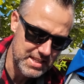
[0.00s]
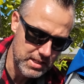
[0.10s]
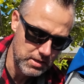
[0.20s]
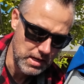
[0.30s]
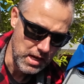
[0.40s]

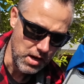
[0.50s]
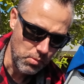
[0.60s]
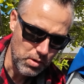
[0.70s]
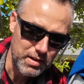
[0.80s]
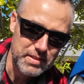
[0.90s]
So
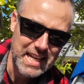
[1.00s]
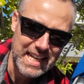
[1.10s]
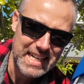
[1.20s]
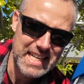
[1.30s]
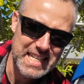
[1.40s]
what I've
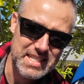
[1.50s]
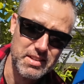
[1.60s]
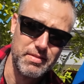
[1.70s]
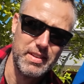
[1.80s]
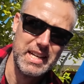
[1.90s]
done is
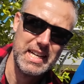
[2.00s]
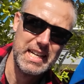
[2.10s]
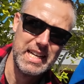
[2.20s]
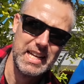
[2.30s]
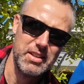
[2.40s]
I've
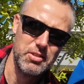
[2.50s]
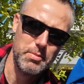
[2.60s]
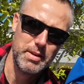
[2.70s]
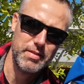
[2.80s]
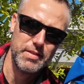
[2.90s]
got a
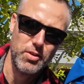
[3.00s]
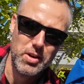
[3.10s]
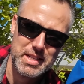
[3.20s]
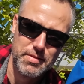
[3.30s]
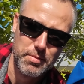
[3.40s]
bit of
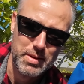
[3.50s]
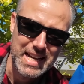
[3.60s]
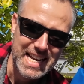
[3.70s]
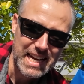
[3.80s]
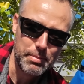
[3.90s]
advice from
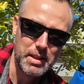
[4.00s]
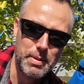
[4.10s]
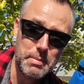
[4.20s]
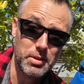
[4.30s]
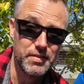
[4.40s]
a couple other
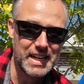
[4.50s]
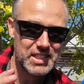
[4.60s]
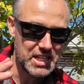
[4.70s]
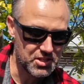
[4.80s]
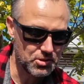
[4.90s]
people that have
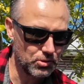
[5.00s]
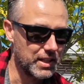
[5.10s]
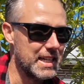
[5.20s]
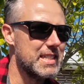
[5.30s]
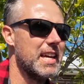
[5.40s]
actually installed
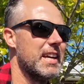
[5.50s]
these,